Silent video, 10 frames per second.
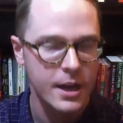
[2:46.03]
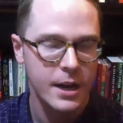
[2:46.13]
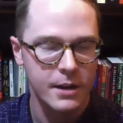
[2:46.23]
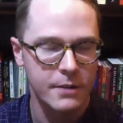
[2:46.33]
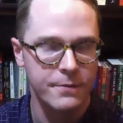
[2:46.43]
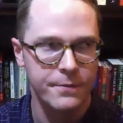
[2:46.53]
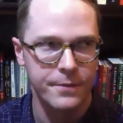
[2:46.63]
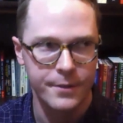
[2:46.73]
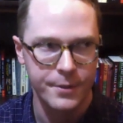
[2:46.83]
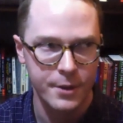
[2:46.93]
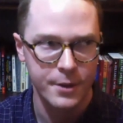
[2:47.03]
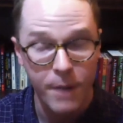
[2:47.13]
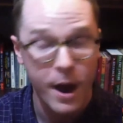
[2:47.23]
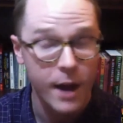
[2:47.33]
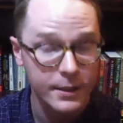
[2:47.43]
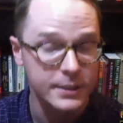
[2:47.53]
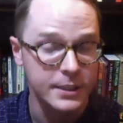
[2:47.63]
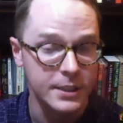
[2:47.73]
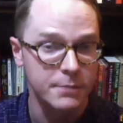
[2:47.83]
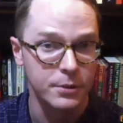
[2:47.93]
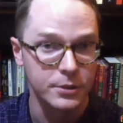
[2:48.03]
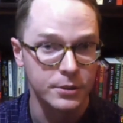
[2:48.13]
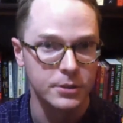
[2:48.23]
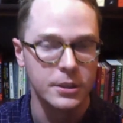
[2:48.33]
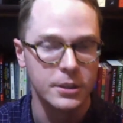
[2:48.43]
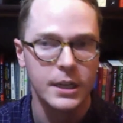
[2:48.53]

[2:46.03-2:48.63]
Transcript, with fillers: of their policy gets pursued.